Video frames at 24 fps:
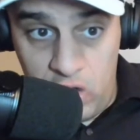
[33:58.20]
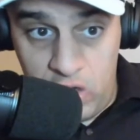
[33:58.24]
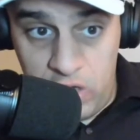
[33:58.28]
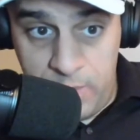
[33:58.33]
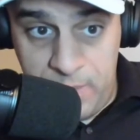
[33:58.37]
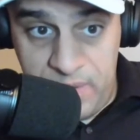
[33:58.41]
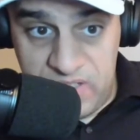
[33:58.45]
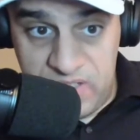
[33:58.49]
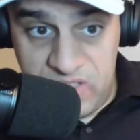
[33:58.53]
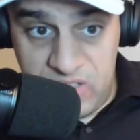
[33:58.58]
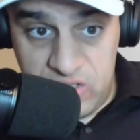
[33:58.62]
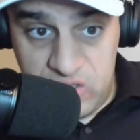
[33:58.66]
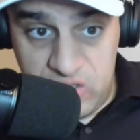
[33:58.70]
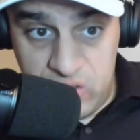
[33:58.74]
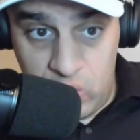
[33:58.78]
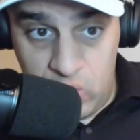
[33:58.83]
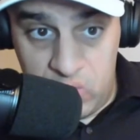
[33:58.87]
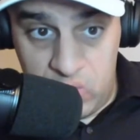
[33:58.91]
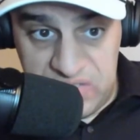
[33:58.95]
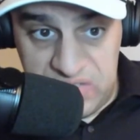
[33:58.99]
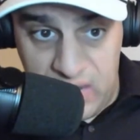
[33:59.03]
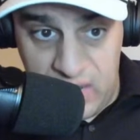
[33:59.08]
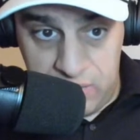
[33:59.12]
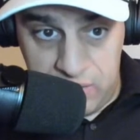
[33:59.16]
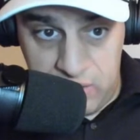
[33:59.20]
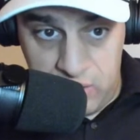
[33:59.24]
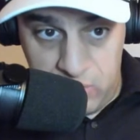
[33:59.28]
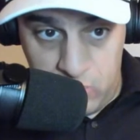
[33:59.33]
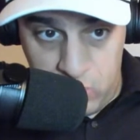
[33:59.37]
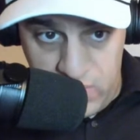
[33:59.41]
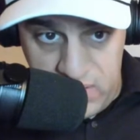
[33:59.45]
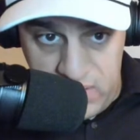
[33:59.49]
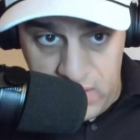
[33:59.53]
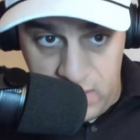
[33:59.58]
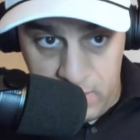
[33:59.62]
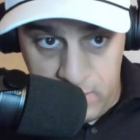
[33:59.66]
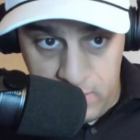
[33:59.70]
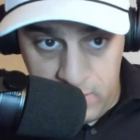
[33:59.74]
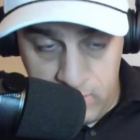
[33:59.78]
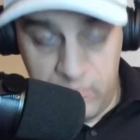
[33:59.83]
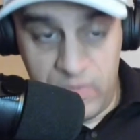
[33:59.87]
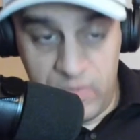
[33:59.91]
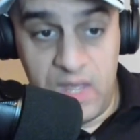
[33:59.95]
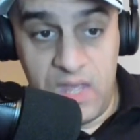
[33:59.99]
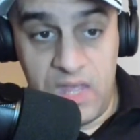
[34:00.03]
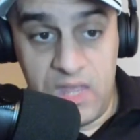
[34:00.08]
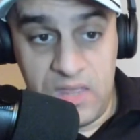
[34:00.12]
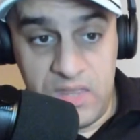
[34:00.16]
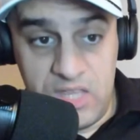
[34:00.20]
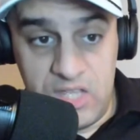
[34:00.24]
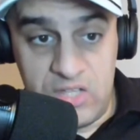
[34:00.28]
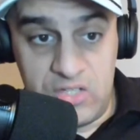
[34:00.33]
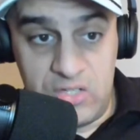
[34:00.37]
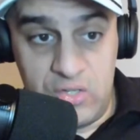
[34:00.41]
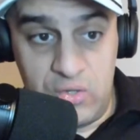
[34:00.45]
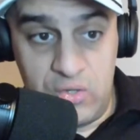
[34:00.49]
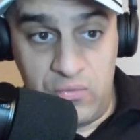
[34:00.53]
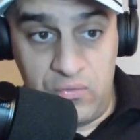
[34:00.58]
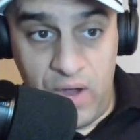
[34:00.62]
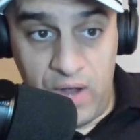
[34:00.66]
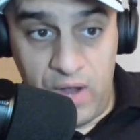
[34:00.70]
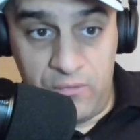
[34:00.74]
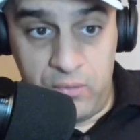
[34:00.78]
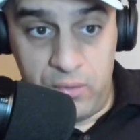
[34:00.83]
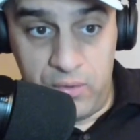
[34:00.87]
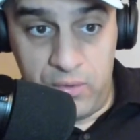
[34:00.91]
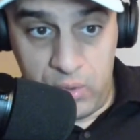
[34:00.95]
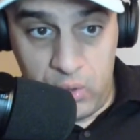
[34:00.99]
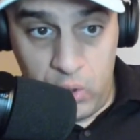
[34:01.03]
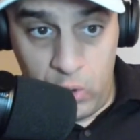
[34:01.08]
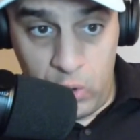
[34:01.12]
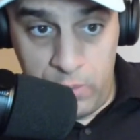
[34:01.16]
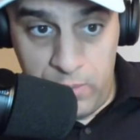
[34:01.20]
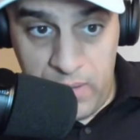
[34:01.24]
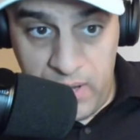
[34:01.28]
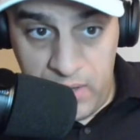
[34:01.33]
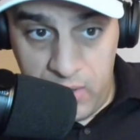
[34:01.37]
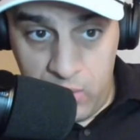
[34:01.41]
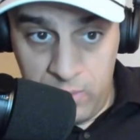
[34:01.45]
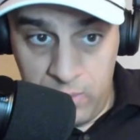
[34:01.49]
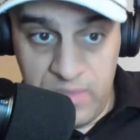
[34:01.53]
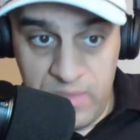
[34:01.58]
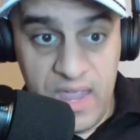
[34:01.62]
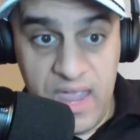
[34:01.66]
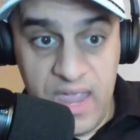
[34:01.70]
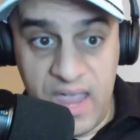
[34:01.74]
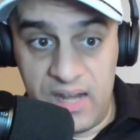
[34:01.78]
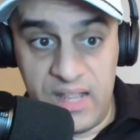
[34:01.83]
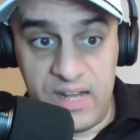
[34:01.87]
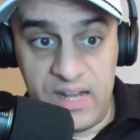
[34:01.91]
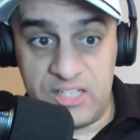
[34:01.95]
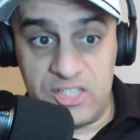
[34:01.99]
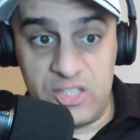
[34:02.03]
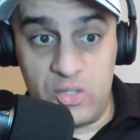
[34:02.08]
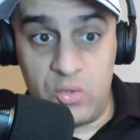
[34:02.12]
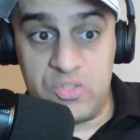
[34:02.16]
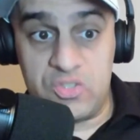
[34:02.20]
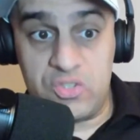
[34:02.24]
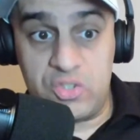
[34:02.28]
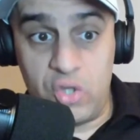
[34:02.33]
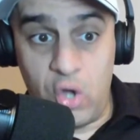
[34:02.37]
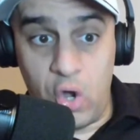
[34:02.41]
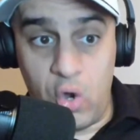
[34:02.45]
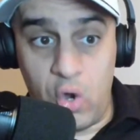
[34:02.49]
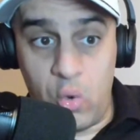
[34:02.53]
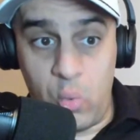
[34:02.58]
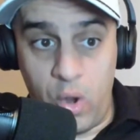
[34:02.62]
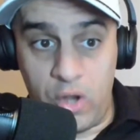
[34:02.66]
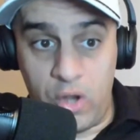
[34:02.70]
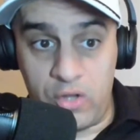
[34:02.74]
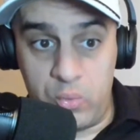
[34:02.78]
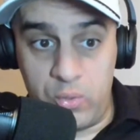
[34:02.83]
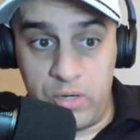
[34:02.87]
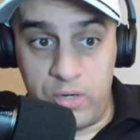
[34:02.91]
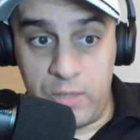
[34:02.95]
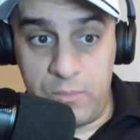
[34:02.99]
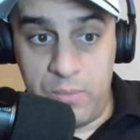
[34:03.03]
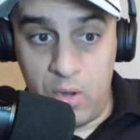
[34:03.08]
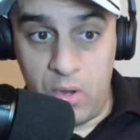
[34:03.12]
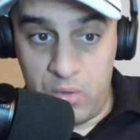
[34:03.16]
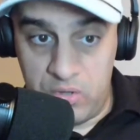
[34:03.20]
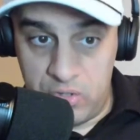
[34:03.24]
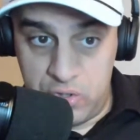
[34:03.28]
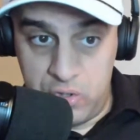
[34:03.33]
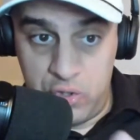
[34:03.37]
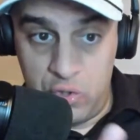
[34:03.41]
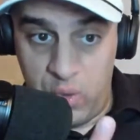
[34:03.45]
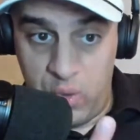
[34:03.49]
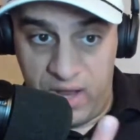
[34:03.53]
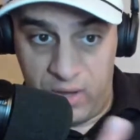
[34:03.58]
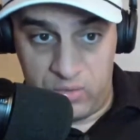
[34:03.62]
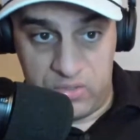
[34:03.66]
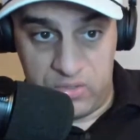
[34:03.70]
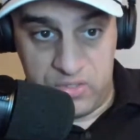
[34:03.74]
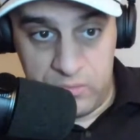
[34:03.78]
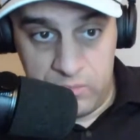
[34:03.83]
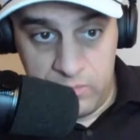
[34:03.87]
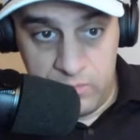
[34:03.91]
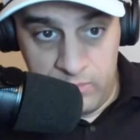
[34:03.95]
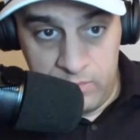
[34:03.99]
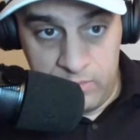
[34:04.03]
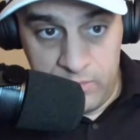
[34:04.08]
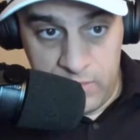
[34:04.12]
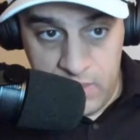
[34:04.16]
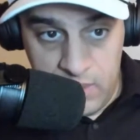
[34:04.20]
Olympics in Seoul, South Korea, these two fought for the gold medal, and Lennox Lewis dog walked Riddick Bowe in 2 rounds.